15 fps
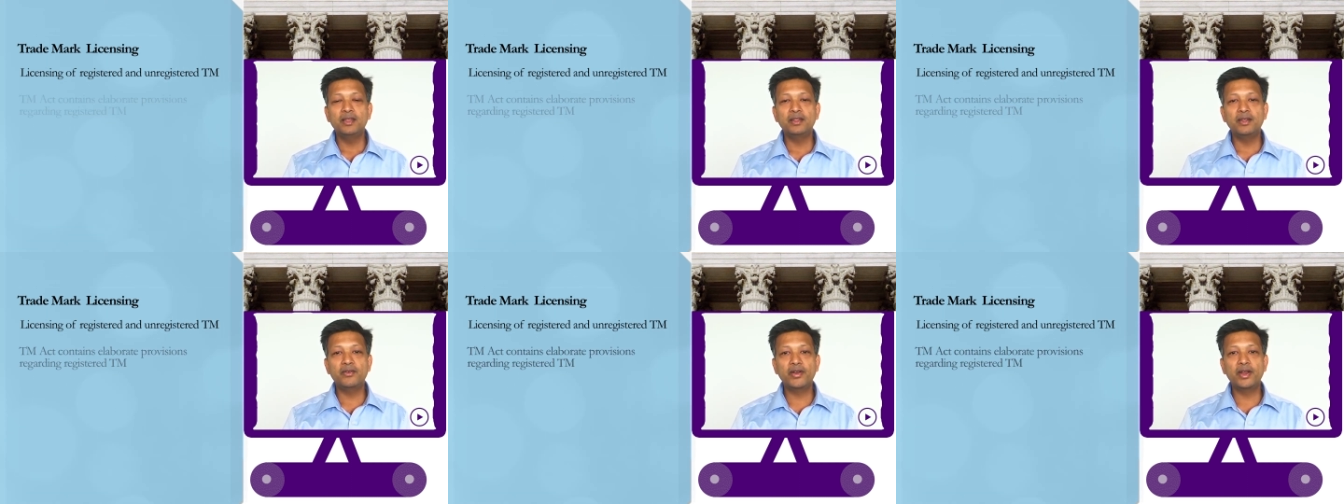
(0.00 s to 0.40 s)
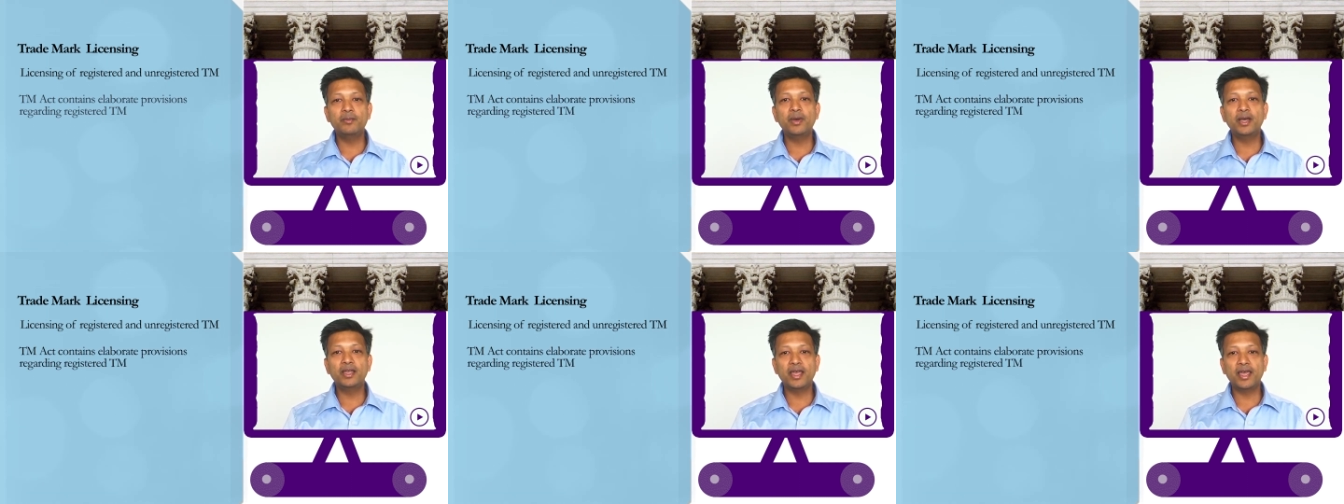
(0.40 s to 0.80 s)
The
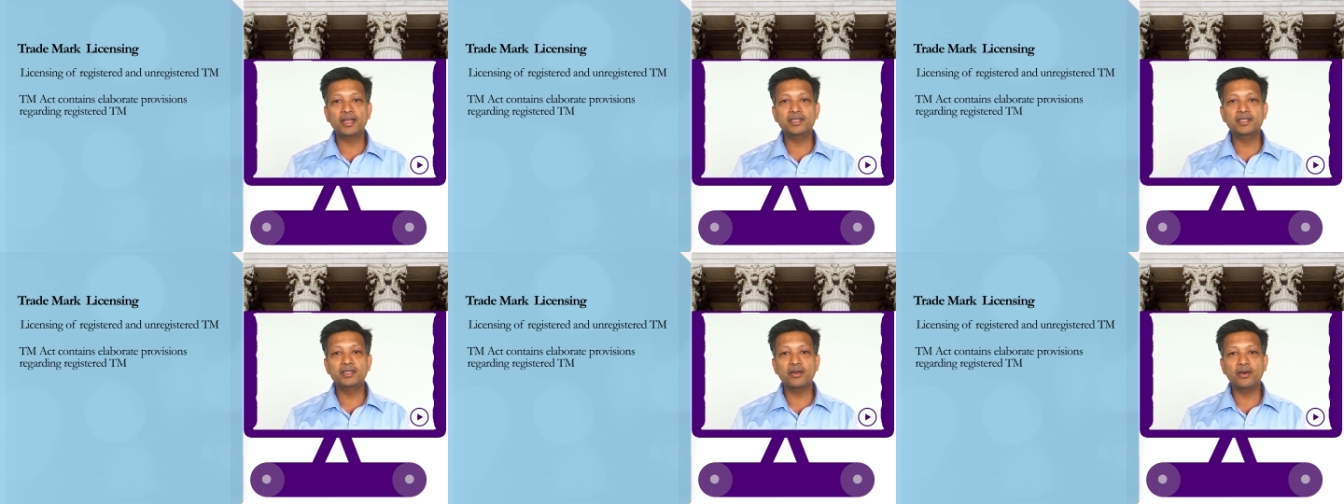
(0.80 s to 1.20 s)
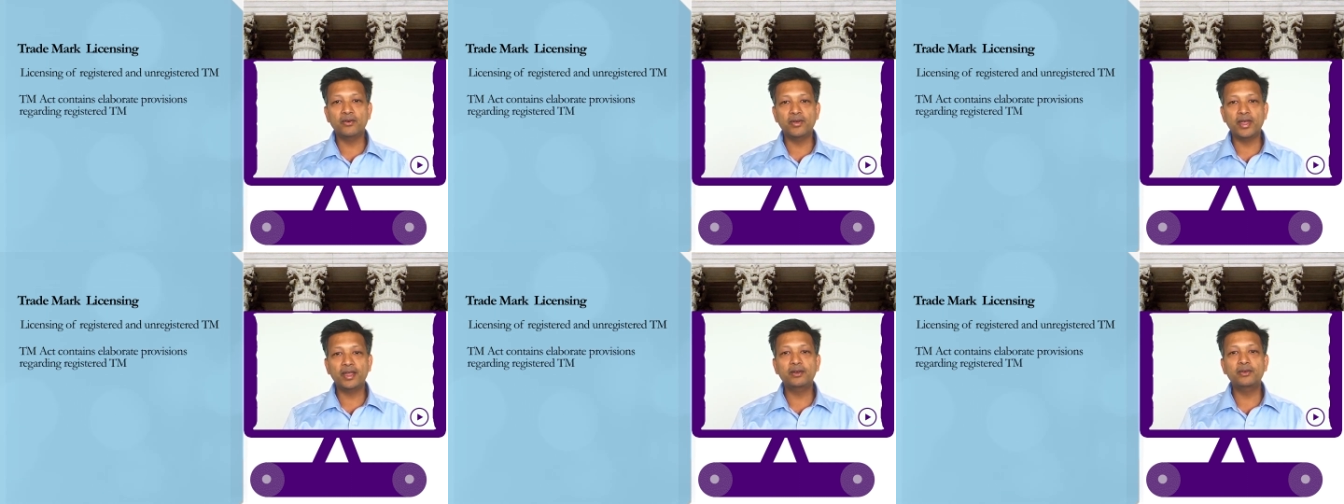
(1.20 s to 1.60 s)
Trademark Acts
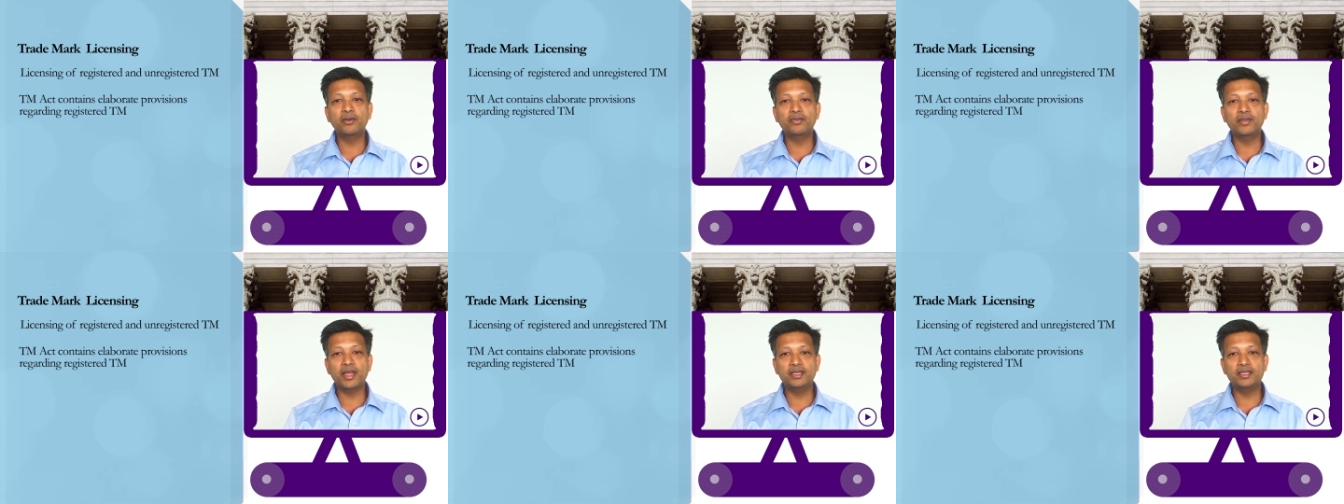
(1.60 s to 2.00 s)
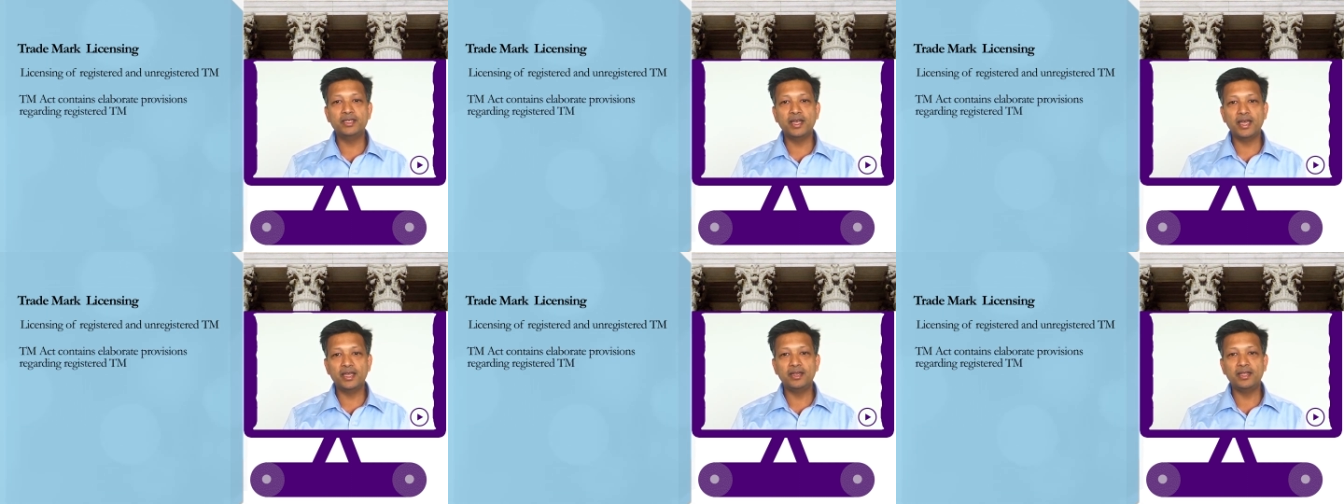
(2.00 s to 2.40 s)
of Act of
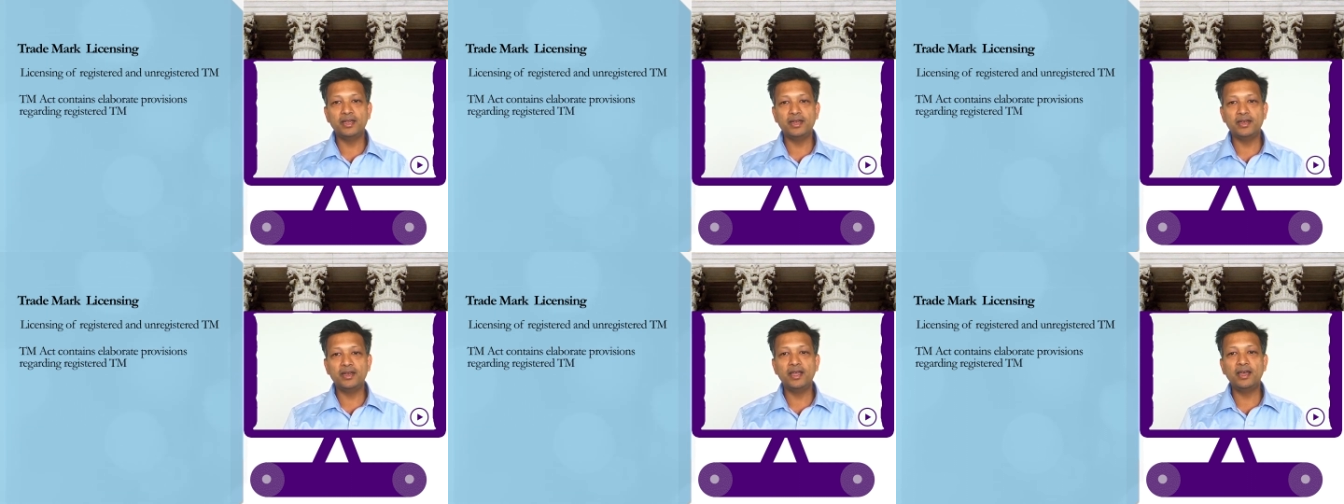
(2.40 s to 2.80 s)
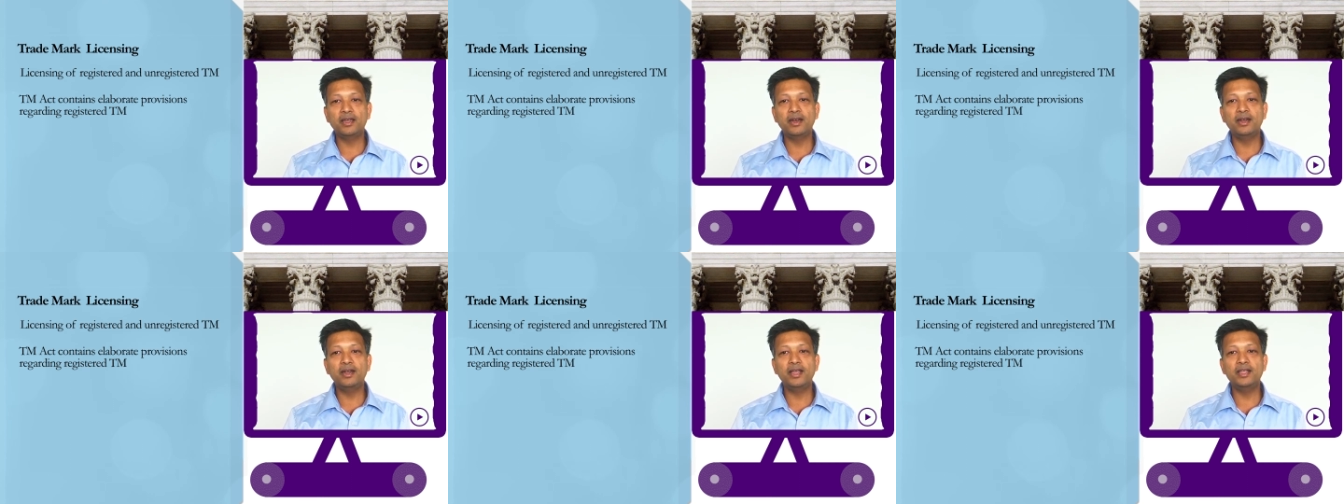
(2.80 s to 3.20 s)
99 in India
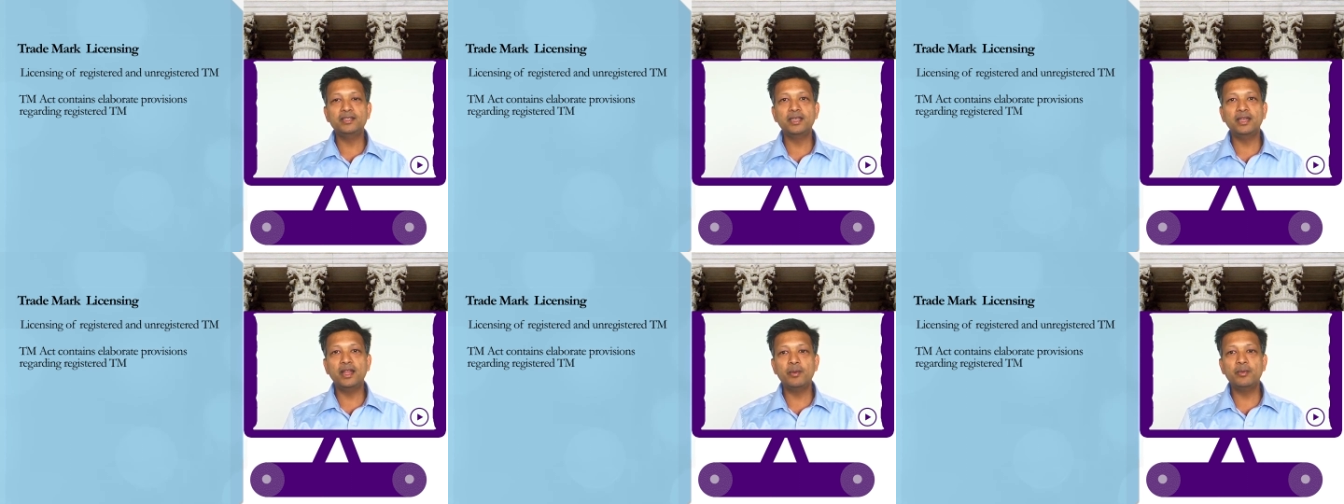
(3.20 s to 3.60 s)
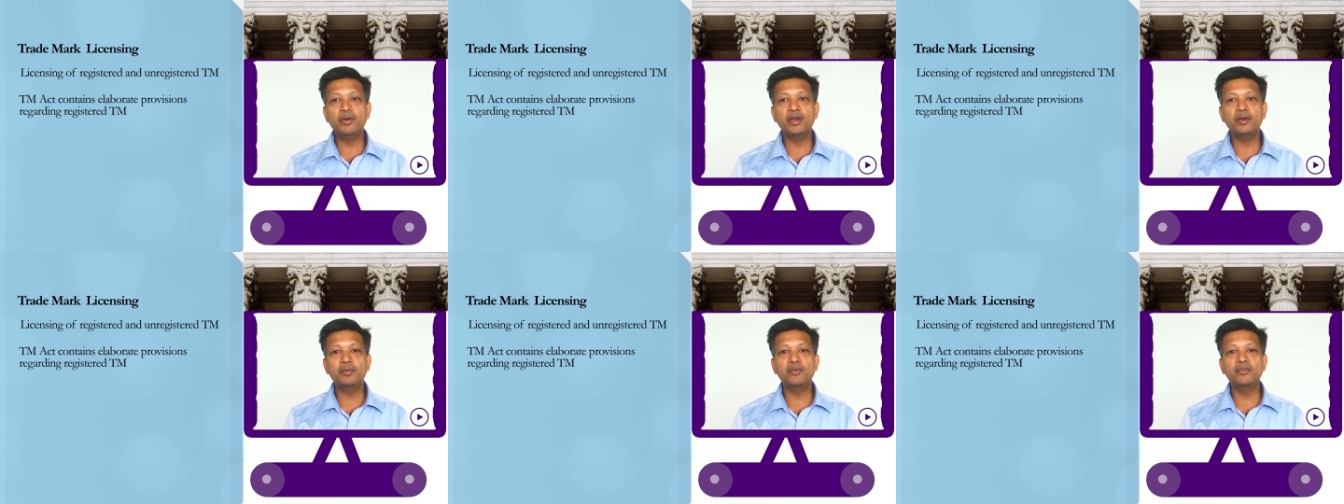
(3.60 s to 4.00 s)
contains
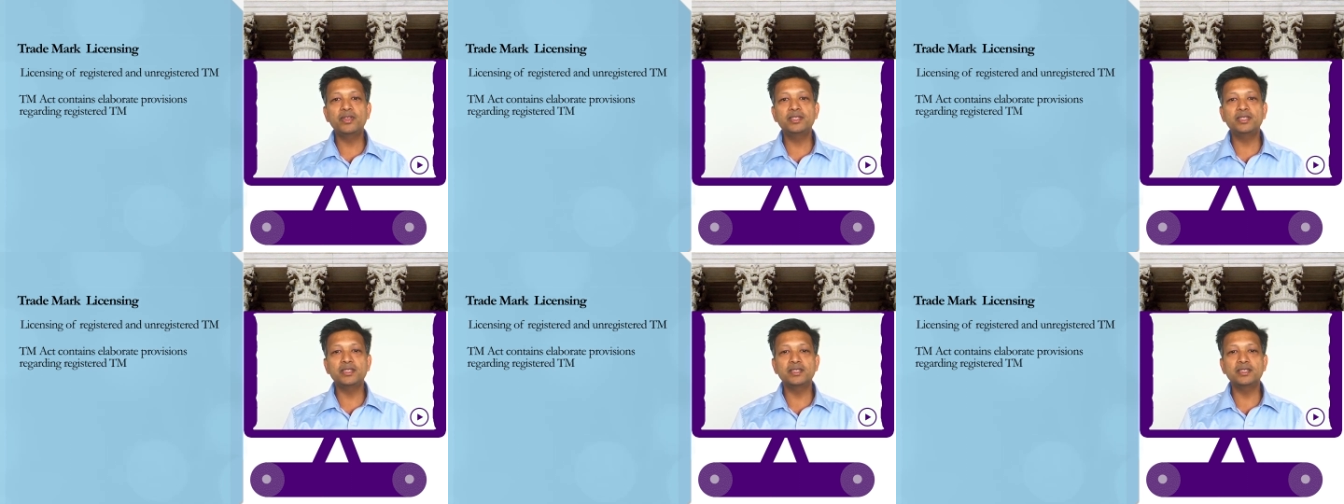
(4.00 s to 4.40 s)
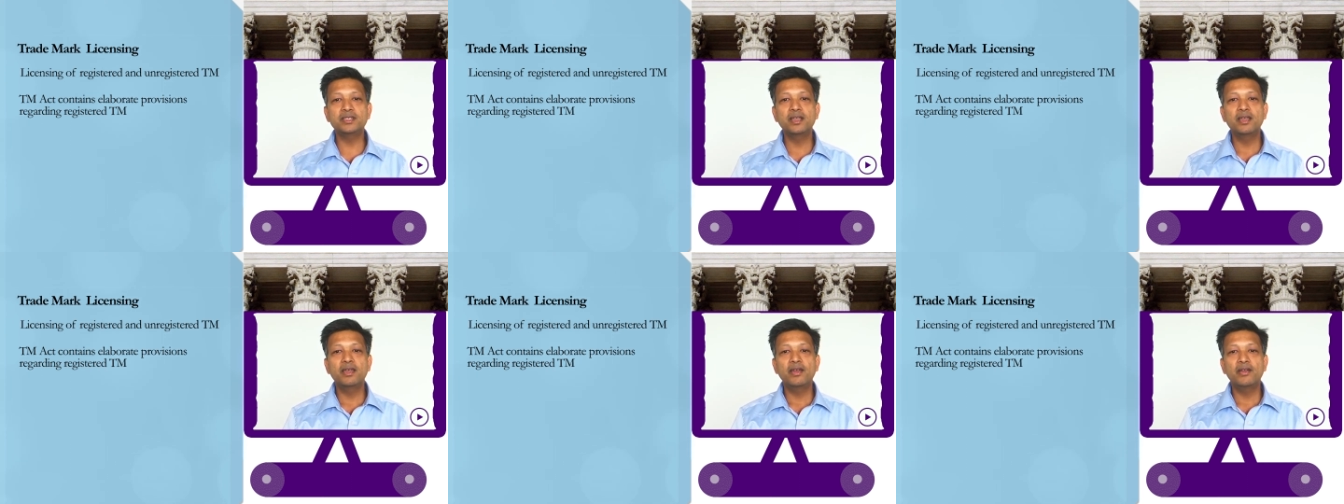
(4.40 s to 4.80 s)
elaborate provisions